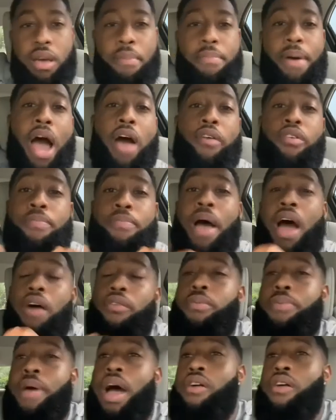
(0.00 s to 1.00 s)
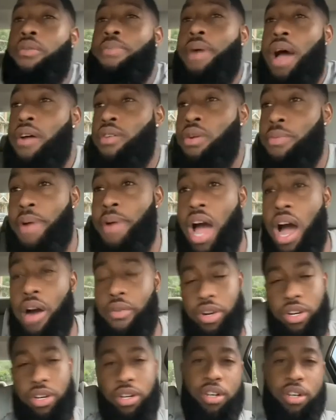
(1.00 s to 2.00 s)
Power, power, power, power,
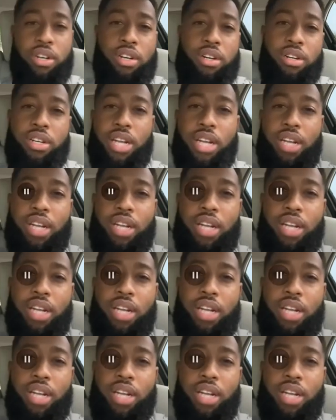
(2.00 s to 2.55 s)
power. Like,